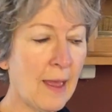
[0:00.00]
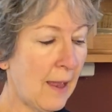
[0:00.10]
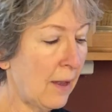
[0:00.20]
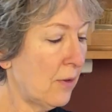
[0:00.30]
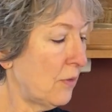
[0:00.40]

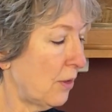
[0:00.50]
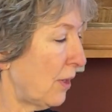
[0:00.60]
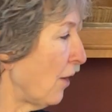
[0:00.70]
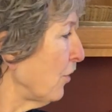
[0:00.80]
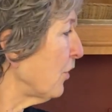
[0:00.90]
And the
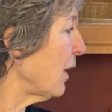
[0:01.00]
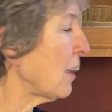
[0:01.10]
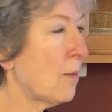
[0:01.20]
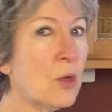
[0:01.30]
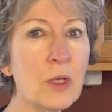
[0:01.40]
other thing
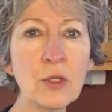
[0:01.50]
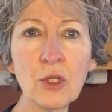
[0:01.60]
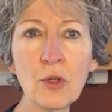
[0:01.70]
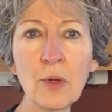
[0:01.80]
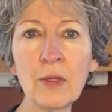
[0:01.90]
I'm going to
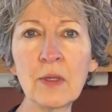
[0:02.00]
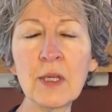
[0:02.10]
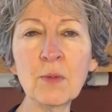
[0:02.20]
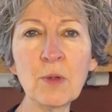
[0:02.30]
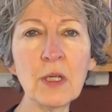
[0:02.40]
do in
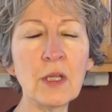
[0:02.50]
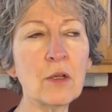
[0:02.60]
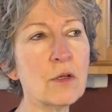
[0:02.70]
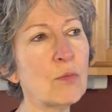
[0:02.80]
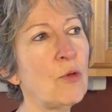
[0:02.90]
this particular
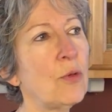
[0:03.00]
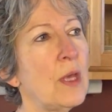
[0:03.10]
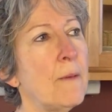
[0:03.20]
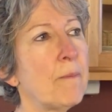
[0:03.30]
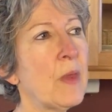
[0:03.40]

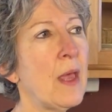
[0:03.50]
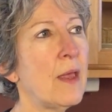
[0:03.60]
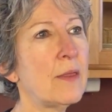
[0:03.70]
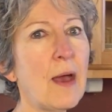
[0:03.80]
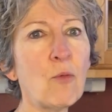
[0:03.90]
smoothie
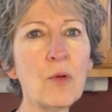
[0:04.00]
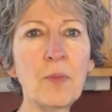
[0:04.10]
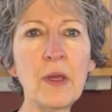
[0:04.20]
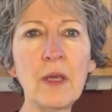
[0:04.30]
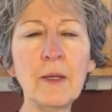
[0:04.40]
that will
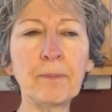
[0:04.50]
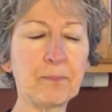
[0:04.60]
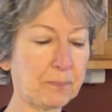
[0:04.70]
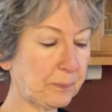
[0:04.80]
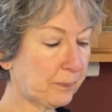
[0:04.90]
be
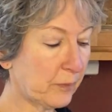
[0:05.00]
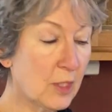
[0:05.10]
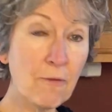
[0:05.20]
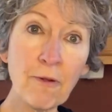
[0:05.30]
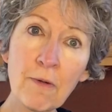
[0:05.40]

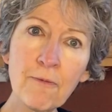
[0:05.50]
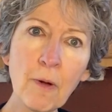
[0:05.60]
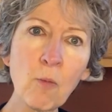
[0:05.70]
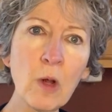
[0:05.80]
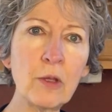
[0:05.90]
different
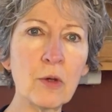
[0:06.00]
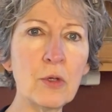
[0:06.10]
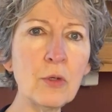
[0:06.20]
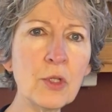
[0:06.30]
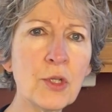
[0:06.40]
from what you're
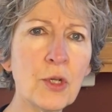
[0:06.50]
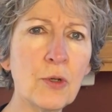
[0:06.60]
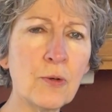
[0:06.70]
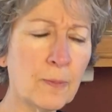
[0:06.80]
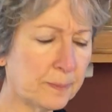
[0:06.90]
used
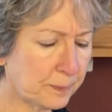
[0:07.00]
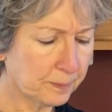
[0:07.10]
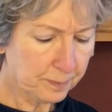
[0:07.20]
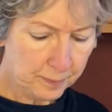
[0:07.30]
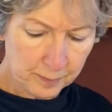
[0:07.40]
to
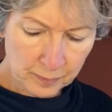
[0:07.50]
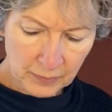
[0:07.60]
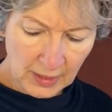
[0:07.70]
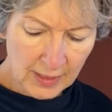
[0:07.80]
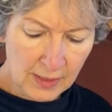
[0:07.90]

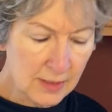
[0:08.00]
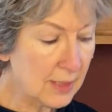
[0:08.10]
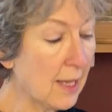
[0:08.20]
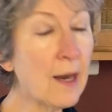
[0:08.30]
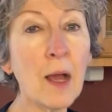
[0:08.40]
is
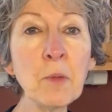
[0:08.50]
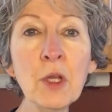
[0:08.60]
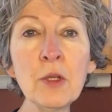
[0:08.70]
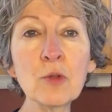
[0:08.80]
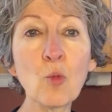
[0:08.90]
that I'm going
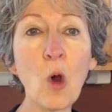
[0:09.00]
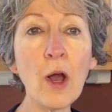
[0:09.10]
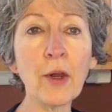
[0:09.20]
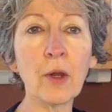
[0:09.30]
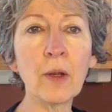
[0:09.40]
to use
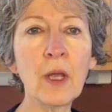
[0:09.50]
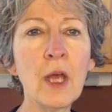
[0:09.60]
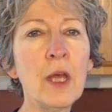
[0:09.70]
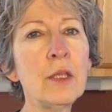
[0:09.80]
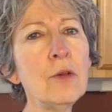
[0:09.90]
water.
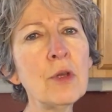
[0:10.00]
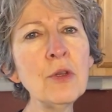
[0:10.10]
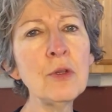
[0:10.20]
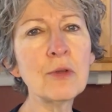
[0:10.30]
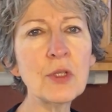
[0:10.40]
You can
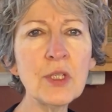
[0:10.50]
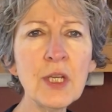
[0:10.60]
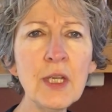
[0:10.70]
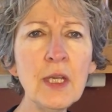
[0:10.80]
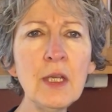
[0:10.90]
use
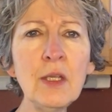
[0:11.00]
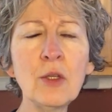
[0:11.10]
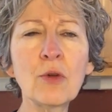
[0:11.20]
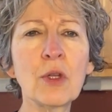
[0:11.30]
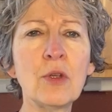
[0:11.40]
tea,
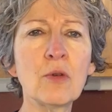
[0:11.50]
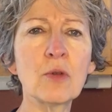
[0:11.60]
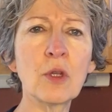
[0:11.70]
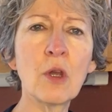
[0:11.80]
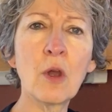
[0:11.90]
you can
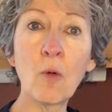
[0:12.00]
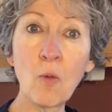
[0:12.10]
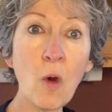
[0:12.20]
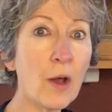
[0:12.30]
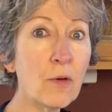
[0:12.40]
use
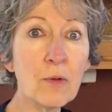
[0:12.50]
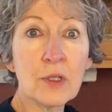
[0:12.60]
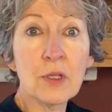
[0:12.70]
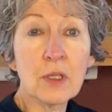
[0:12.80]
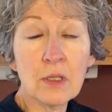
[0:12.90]
water, which
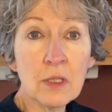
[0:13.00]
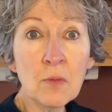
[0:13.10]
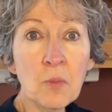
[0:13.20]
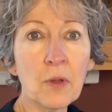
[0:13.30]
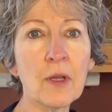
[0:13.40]
is the
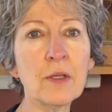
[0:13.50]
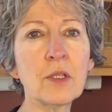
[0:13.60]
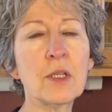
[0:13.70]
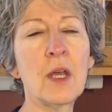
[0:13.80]
simplest,